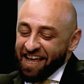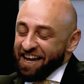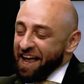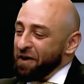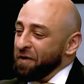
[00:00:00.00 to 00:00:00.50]

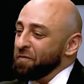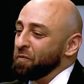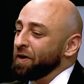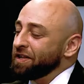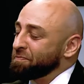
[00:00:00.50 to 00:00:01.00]
Now,
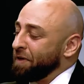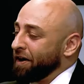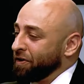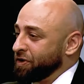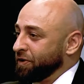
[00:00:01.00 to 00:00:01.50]
what
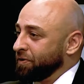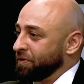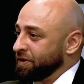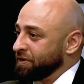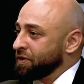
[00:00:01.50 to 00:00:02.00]
inspired you
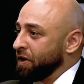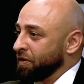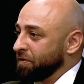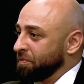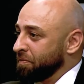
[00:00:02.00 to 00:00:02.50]
to start
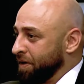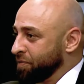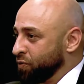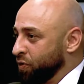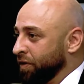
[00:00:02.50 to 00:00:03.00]

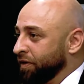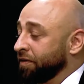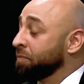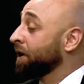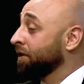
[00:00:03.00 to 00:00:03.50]
Mumzwolrd? Is
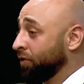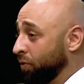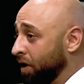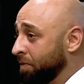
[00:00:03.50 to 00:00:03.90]
it because you are a